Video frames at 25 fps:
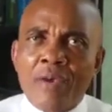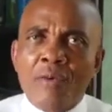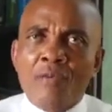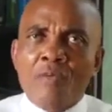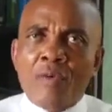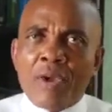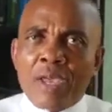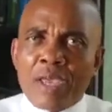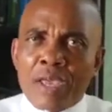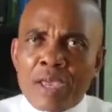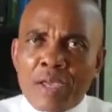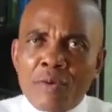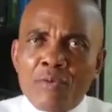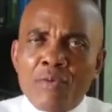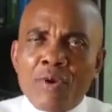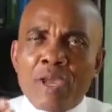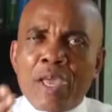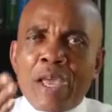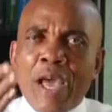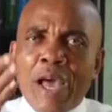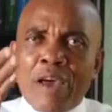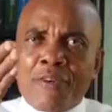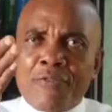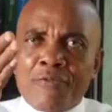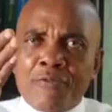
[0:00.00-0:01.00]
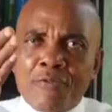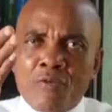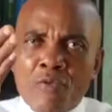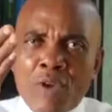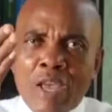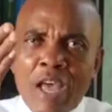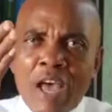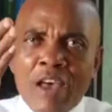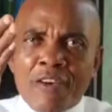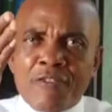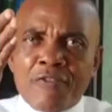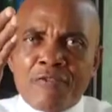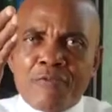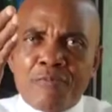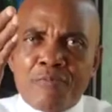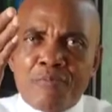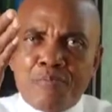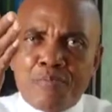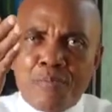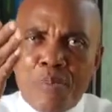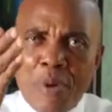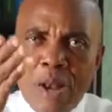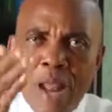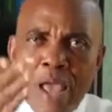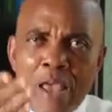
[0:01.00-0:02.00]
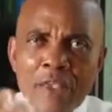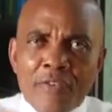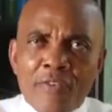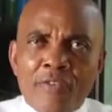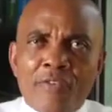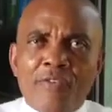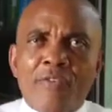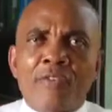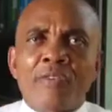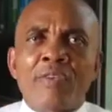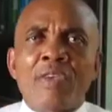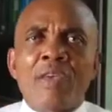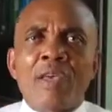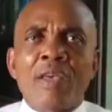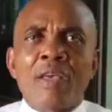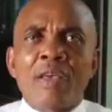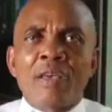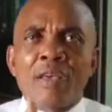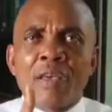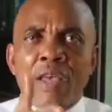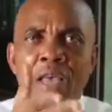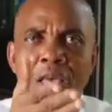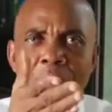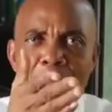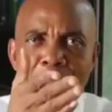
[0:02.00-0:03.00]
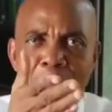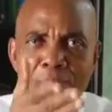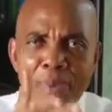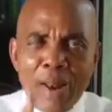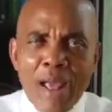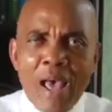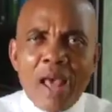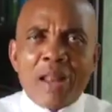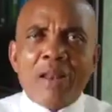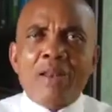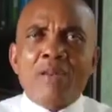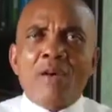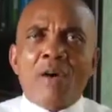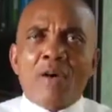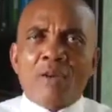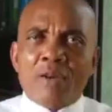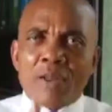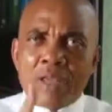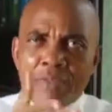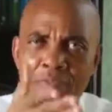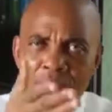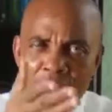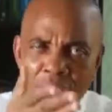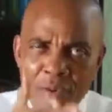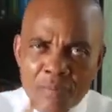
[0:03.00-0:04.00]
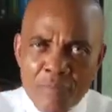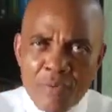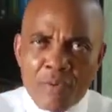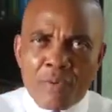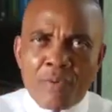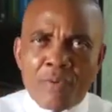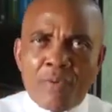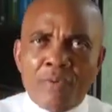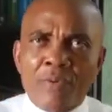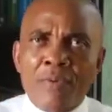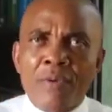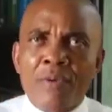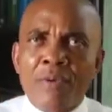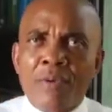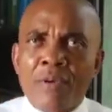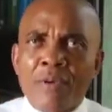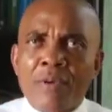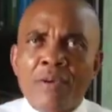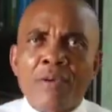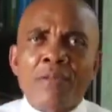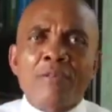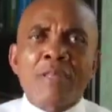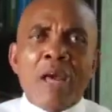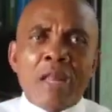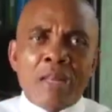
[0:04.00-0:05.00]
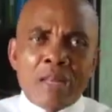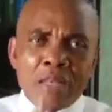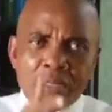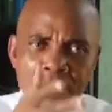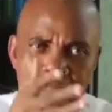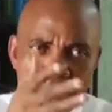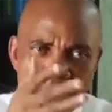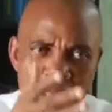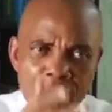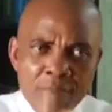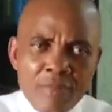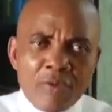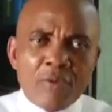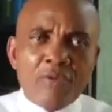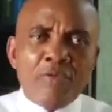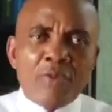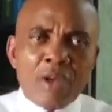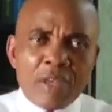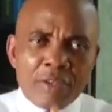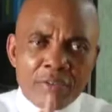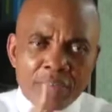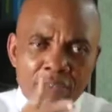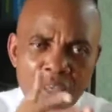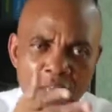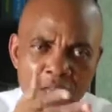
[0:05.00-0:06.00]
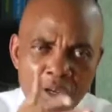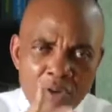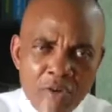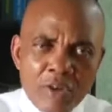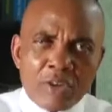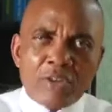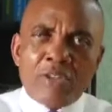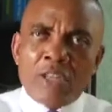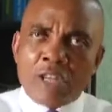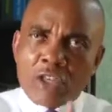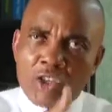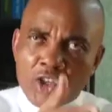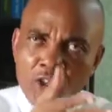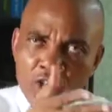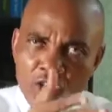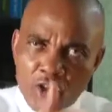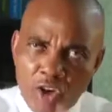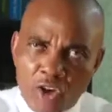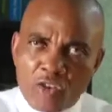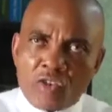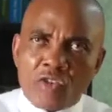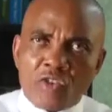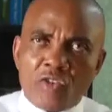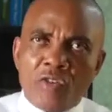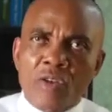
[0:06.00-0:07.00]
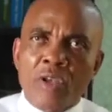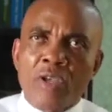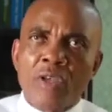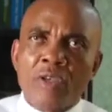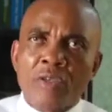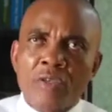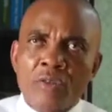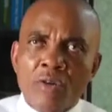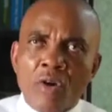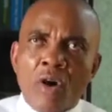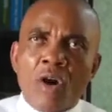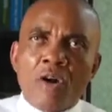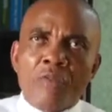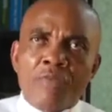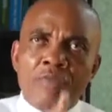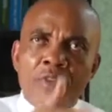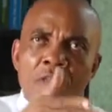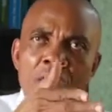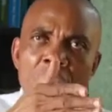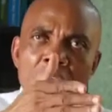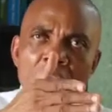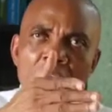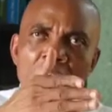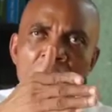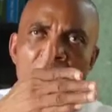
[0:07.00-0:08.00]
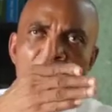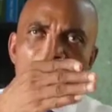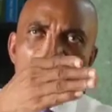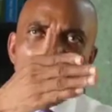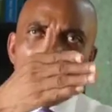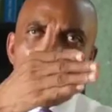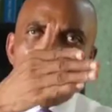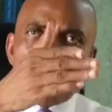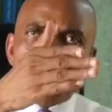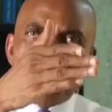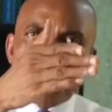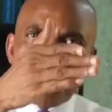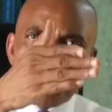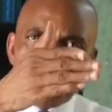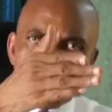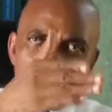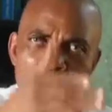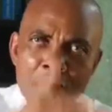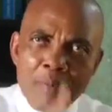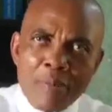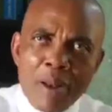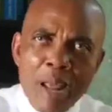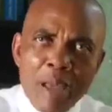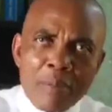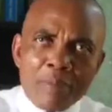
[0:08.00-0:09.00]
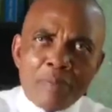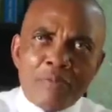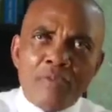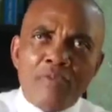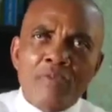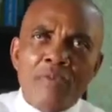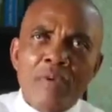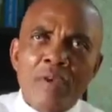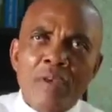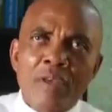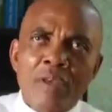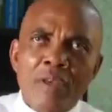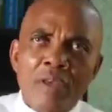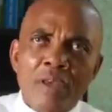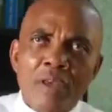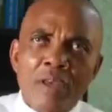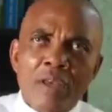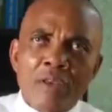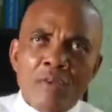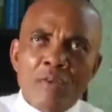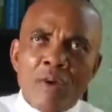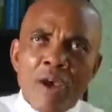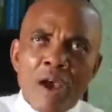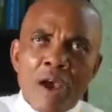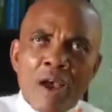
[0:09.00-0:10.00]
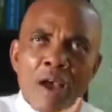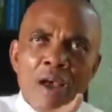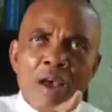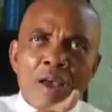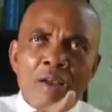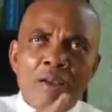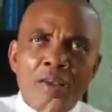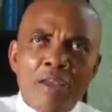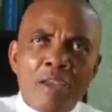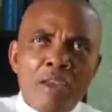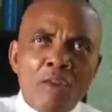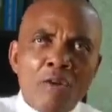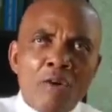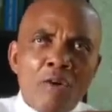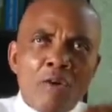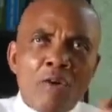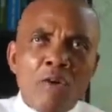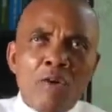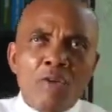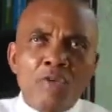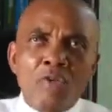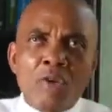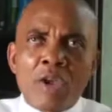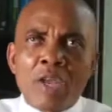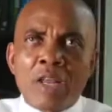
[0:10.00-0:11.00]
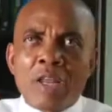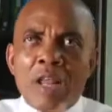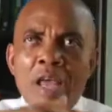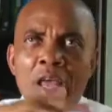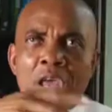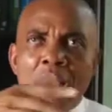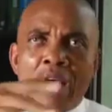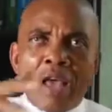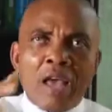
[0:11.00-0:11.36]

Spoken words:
We have placed a plan on the table that is able to extinguish the source of the problems you are doing